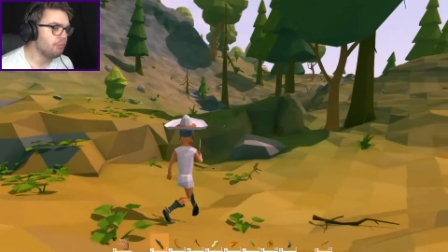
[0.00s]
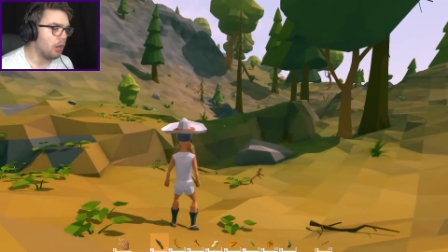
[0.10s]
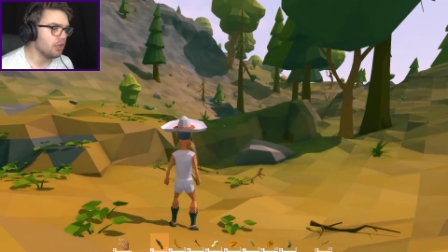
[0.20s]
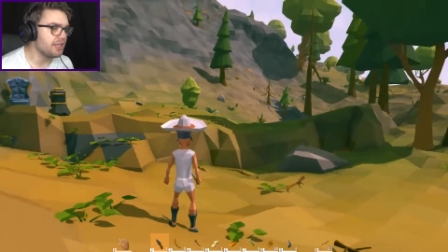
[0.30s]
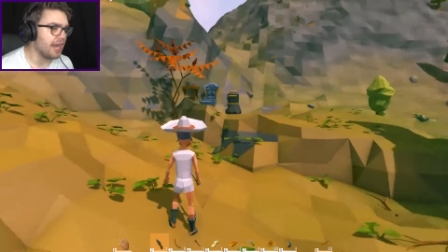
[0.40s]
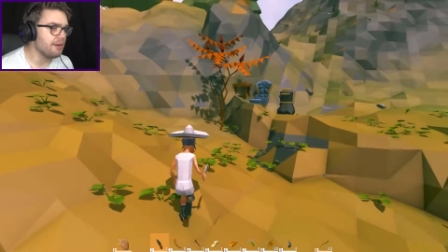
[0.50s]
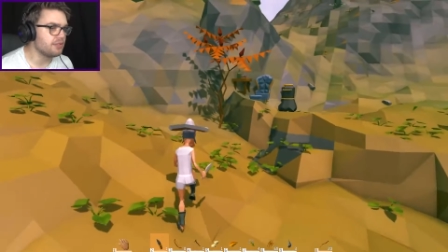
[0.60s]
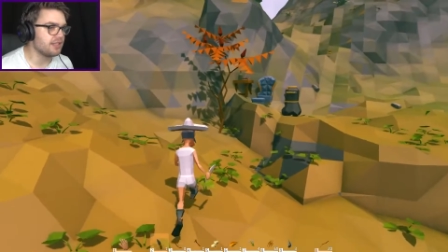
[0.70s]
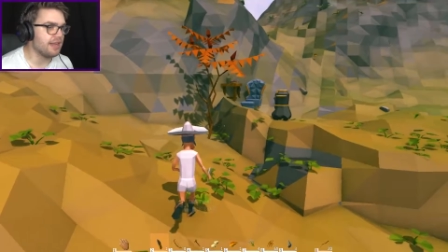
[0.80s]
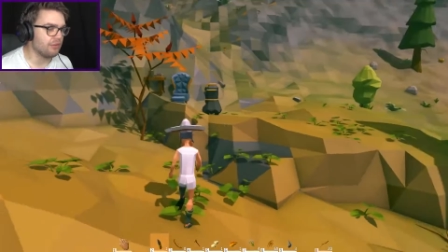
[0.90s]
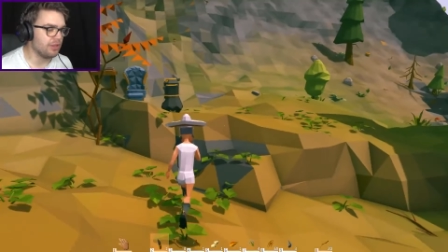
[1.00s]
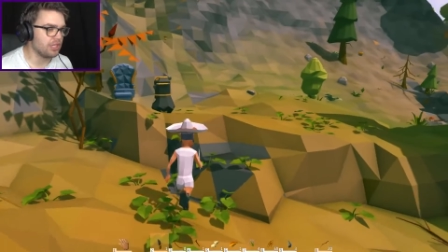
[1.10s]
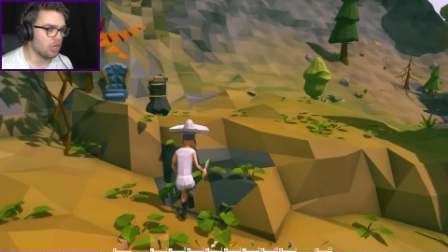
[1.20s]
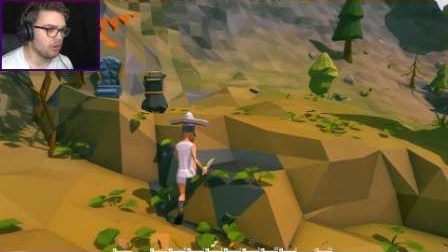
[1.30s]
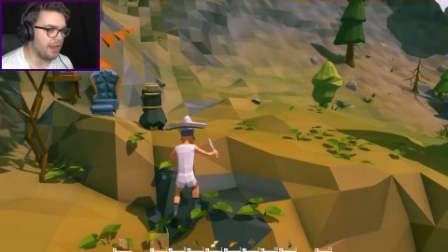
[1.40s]
poly games just never really
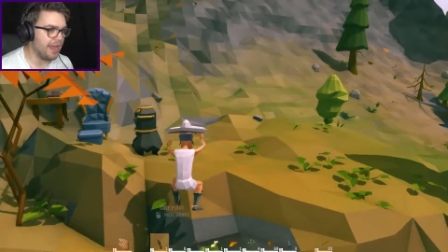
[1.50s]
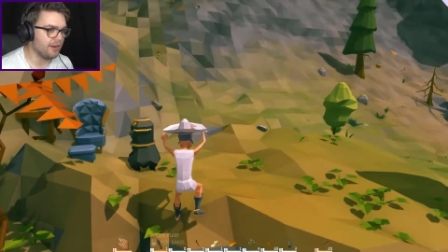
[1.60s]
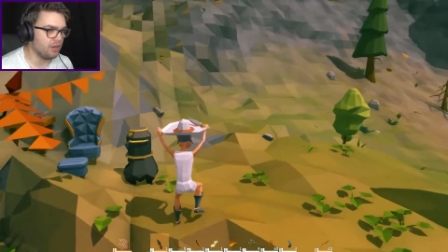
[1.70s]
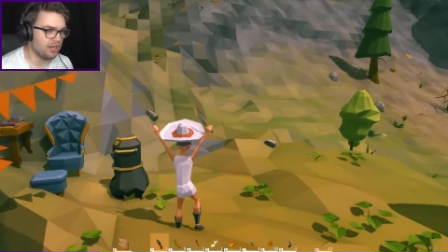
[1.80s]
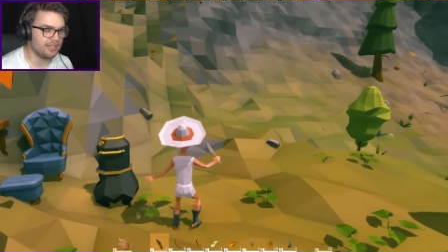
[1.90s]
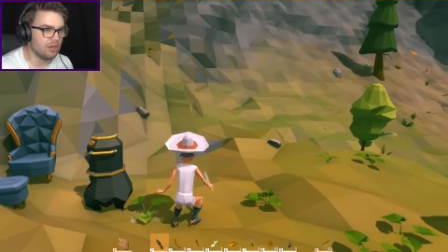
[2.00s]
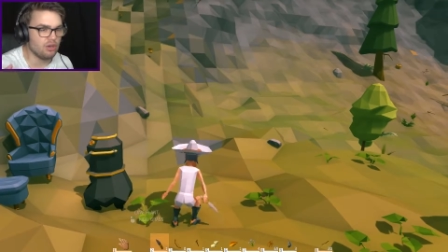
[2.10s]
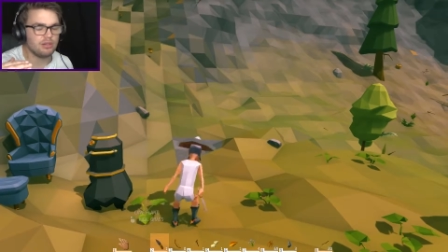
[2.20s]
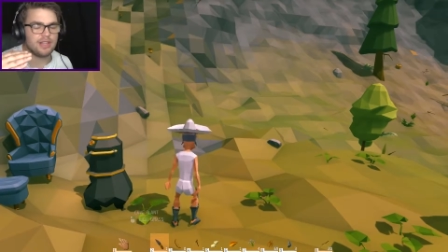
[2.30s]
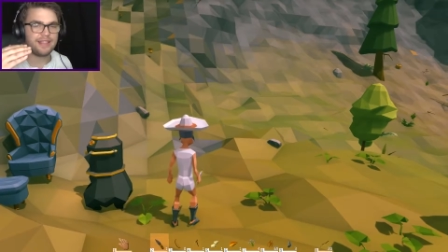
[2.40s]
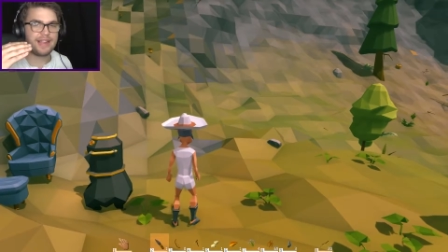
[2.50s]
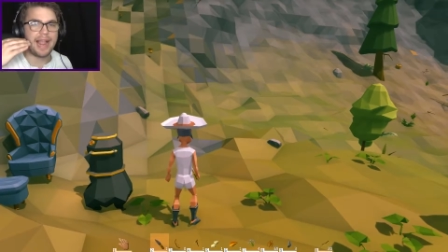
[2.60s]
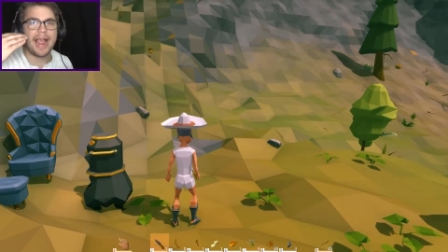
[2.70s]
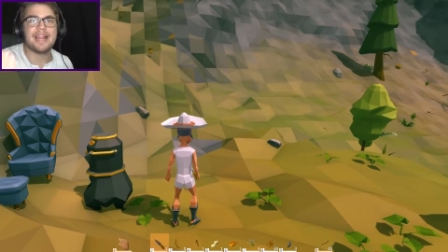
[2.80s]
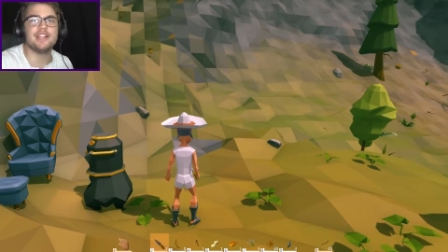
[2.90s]
go out. Like, they
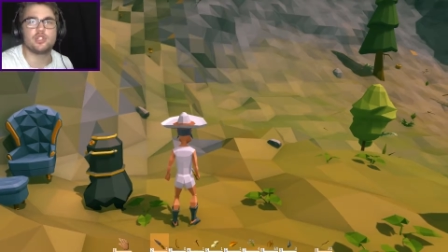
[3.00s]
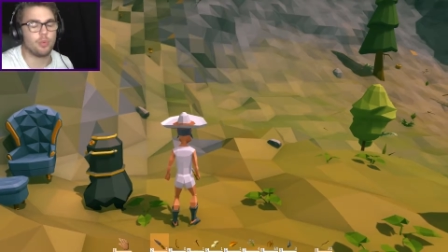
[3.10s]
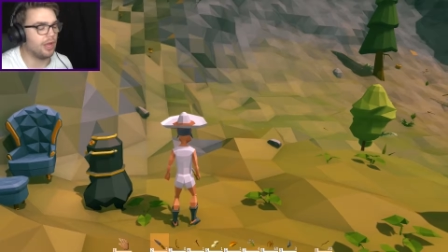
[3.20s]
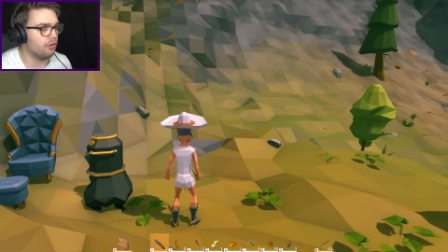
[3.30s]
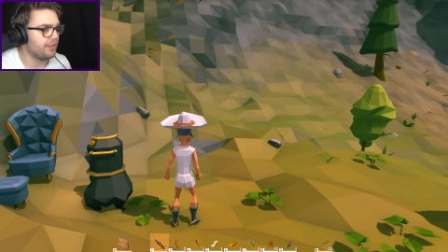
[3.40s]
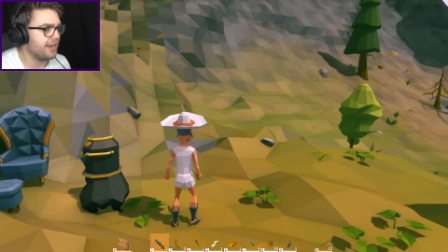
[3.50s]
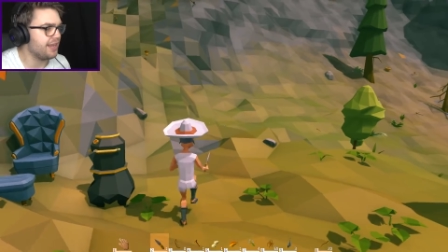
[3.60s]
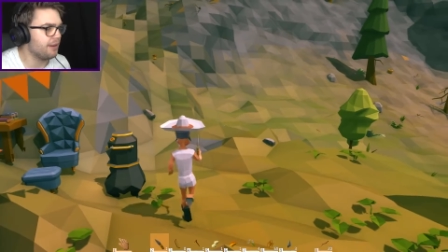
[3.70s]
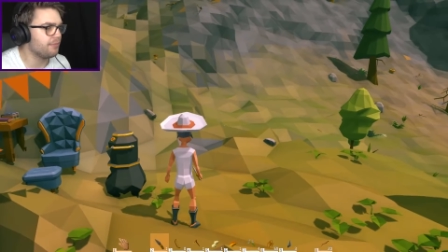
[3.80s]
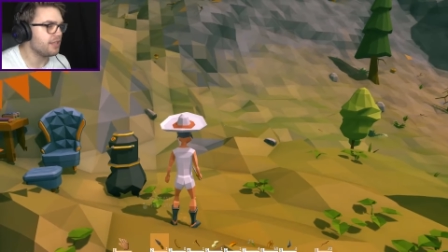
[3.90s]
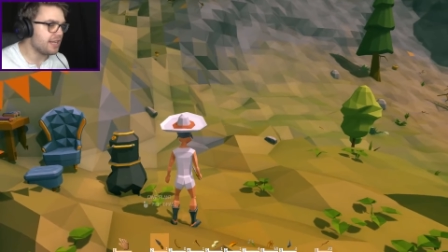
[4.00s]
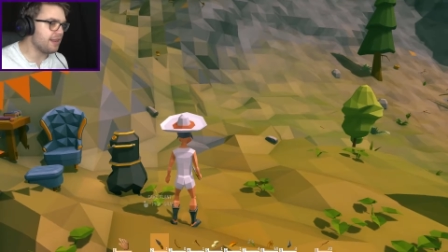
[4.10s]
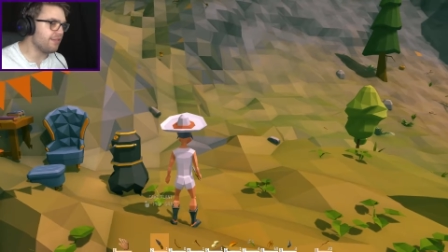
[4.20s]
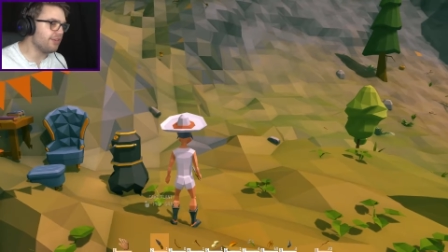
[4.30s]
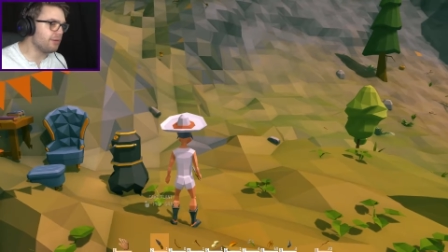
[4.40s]
age well. They
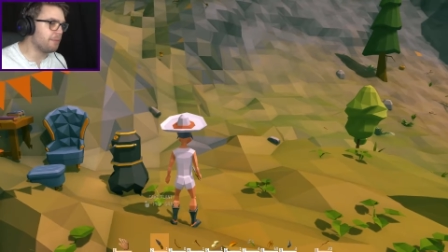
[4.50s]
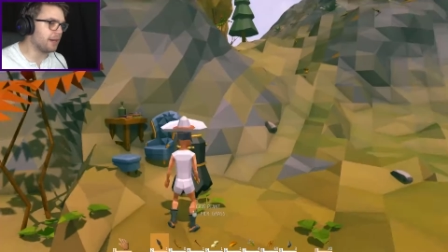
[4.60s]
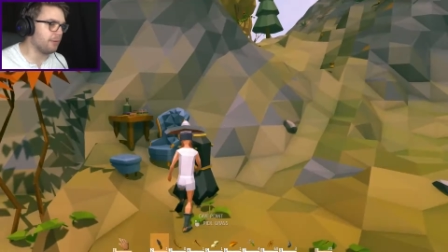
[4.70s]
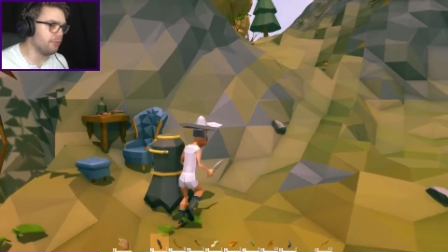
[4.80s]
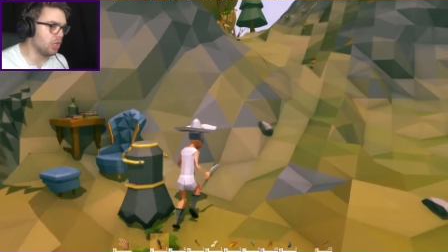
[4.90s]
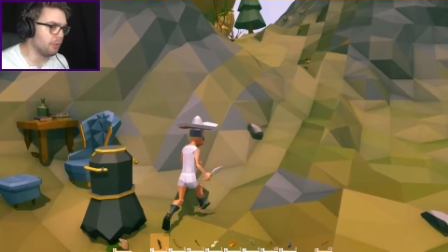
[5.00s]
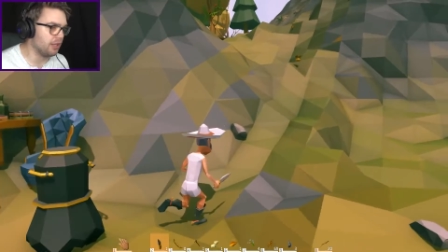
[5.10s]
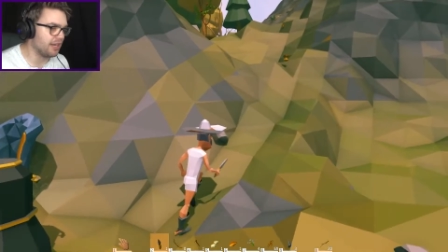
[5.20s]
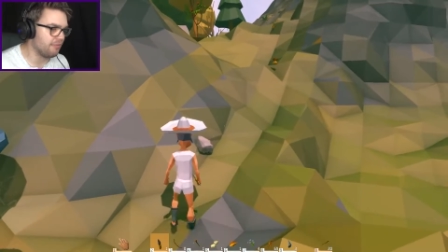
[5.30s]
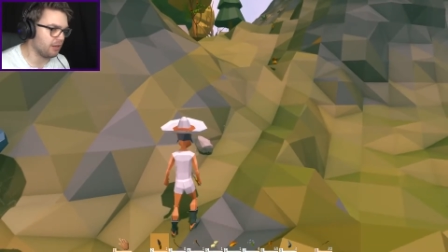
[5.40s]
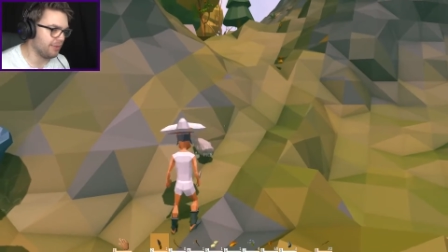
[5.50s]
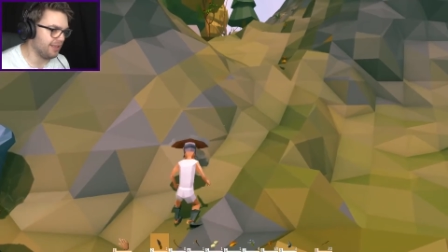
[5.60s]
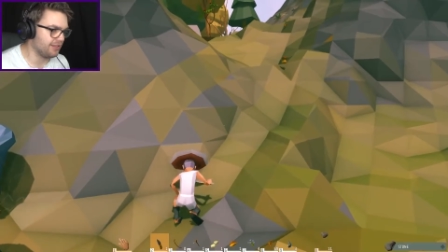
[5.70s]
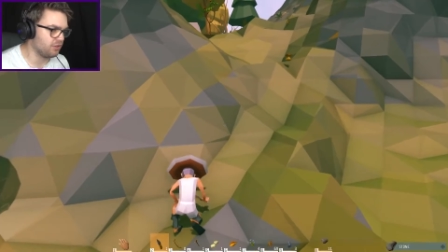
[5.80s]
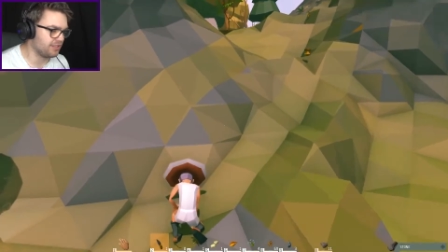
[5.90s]
never pick up a low poly game and be like,
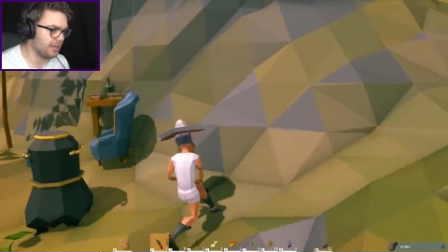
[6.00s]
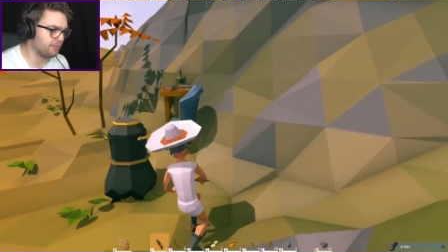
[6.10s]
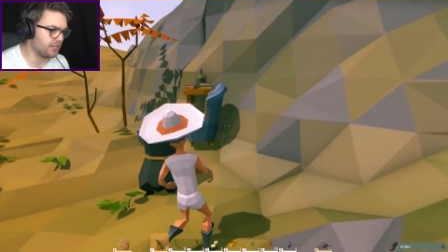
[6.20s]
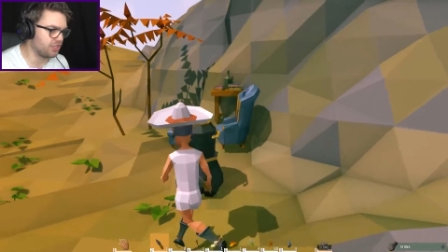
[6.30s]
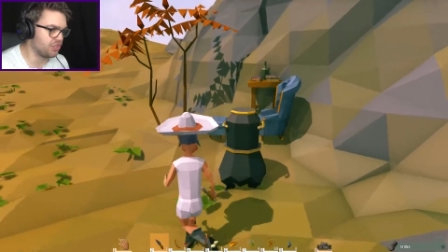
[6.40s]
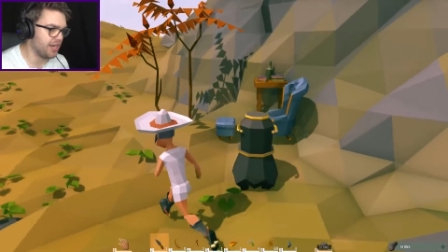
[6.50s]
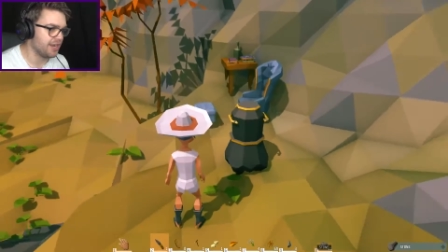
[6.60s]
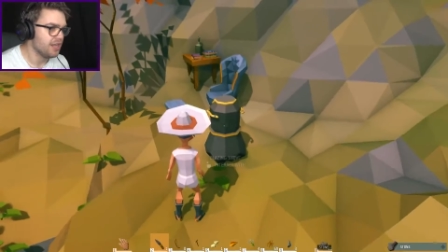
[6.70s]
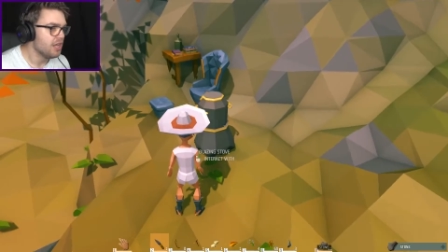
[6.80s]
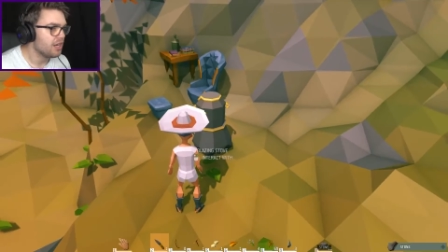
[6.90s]
wow, this game looks like shit.